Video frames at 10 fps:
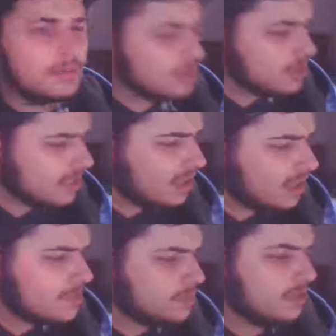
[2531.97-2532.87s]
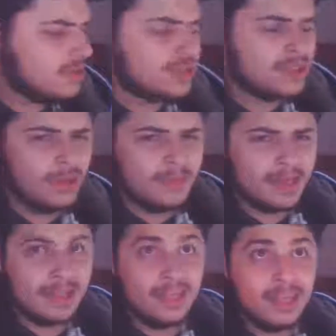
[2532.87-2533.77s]
Which I think is what the
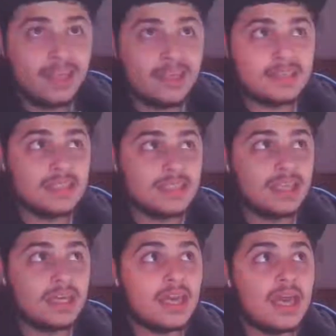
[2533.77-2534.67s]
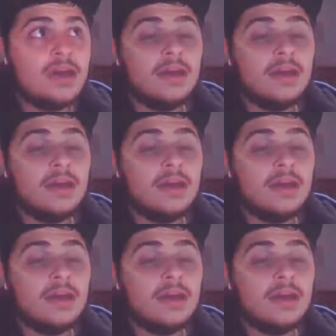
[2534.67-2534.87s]
snowman likes, is like